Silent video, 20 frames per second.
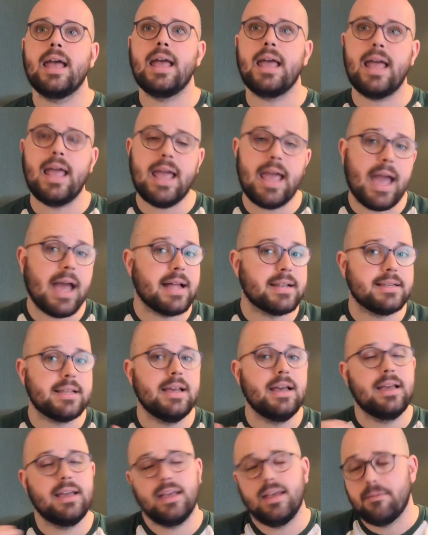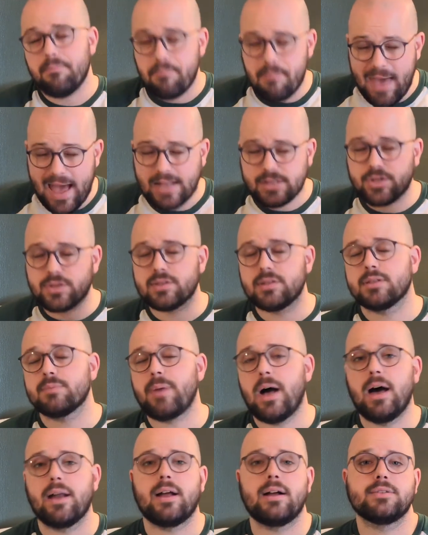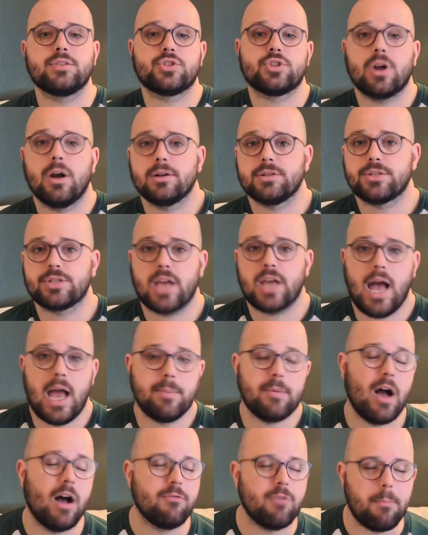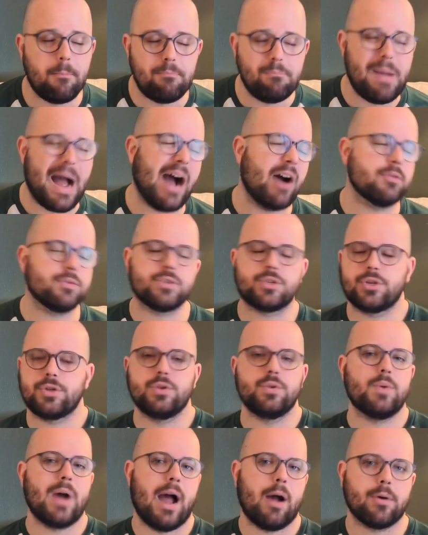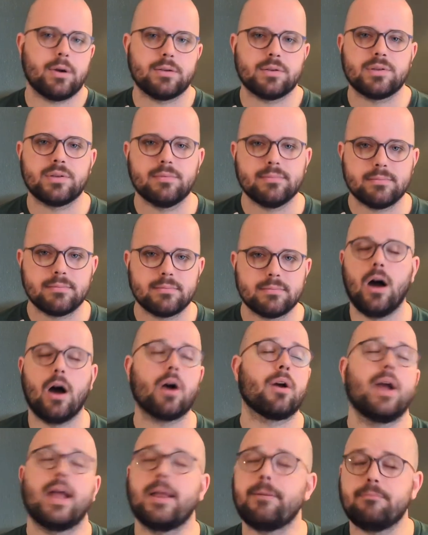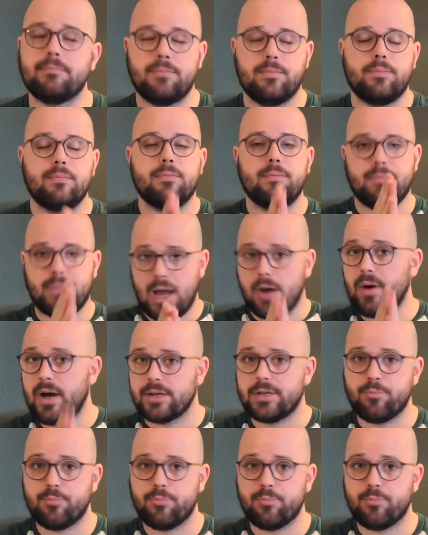and it matches the SpotOn's charge time of about 2 hours. All right, now on to